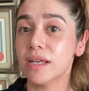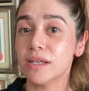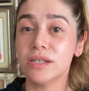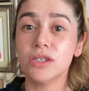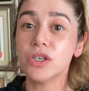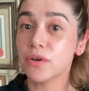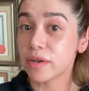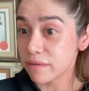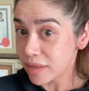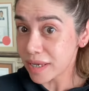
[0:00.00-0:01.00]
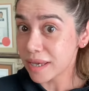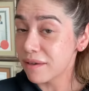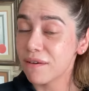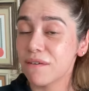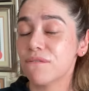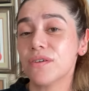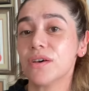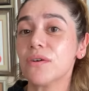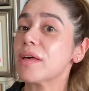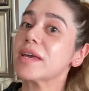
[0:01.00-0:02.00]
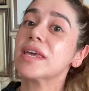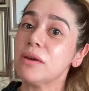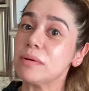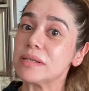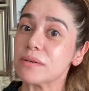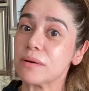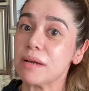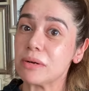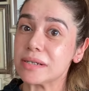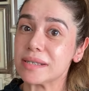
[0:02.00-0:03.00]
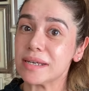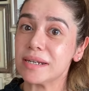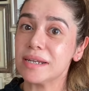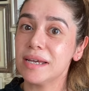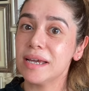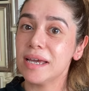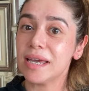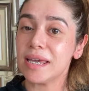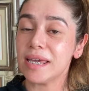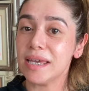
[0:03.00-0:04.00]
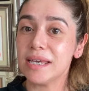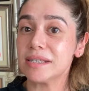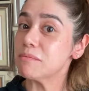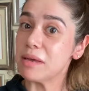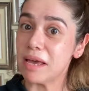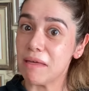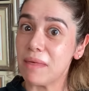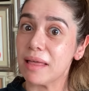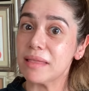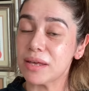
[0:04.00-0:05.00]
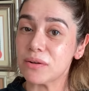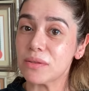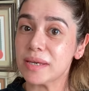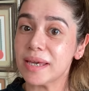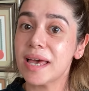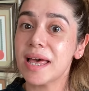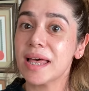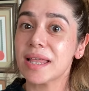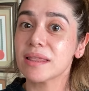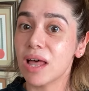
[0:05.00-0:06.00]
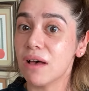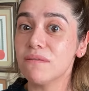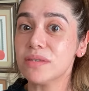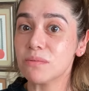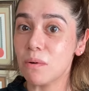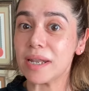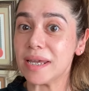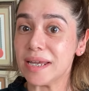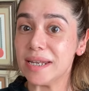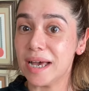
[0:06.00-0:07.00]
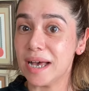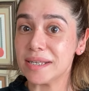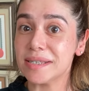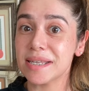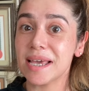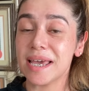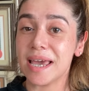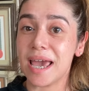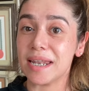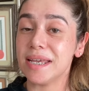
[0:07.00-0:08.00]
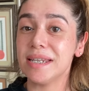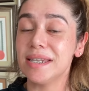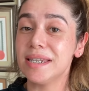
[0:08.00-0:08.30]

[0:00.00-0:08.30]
intuitively feel like he was the right person. He is a man that literally loves what he does, and